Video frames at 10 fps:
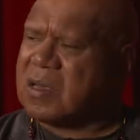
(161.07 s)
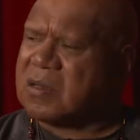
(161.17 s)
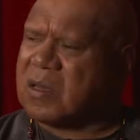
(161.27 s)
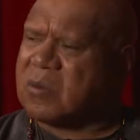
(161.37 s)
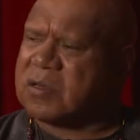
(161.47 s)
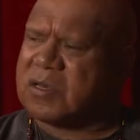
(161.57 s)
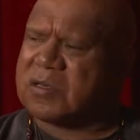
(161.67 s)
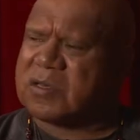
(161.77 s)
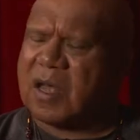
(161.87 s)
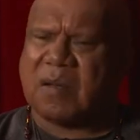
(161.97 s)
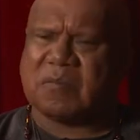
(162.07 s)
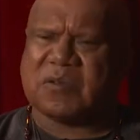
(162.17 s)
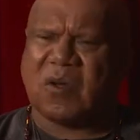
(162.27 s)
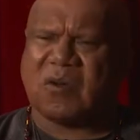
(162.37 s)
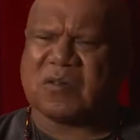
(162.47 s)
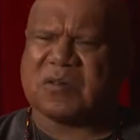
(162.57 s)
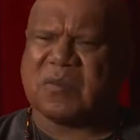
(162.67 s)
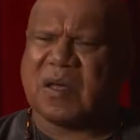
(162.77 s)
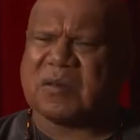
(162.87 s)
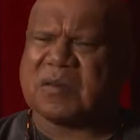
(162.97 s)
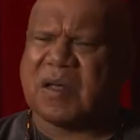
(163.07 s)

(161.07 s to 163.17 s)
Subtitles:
they were just songs about